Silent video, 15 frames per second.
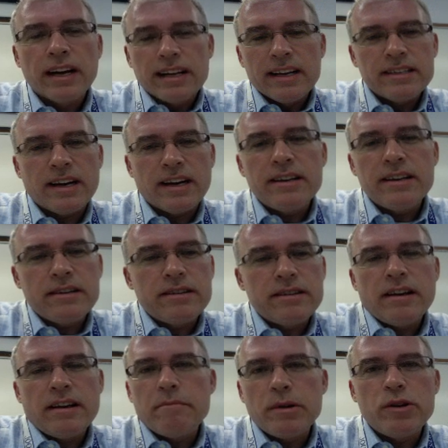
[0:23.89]

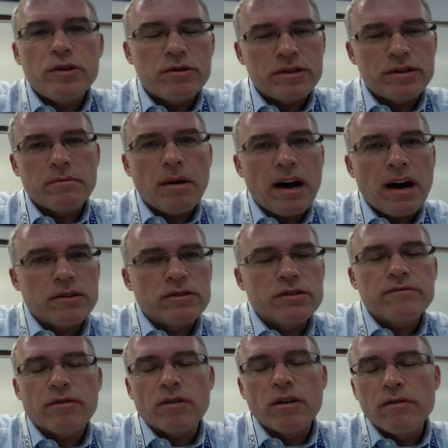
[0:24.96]
scientists have been using
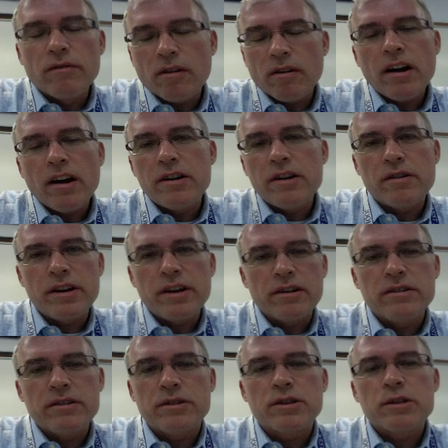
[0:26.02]
models for over 100
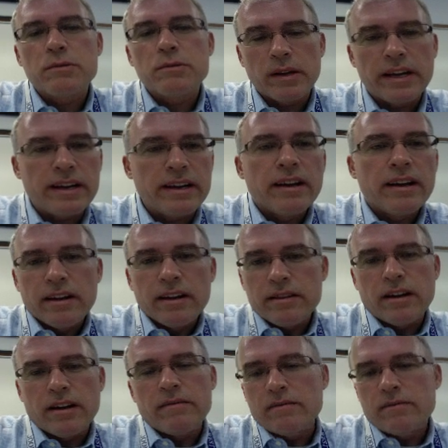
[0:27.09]
years to explain
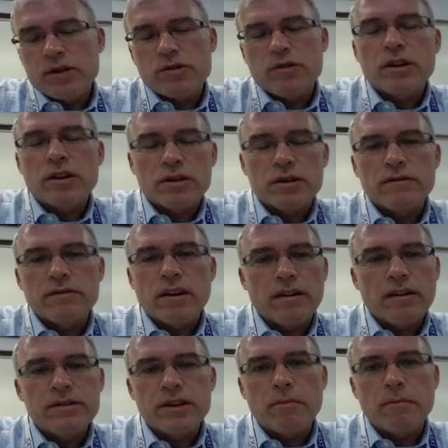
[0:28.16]
uh, the structure of,
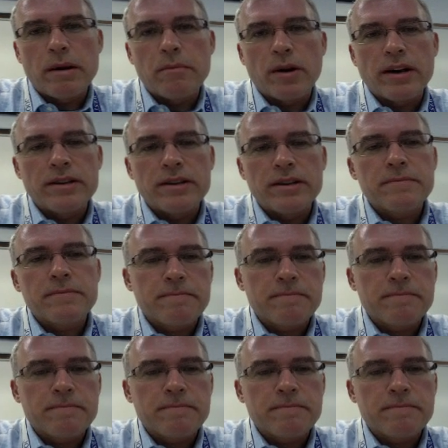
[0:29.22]
of cell membranes.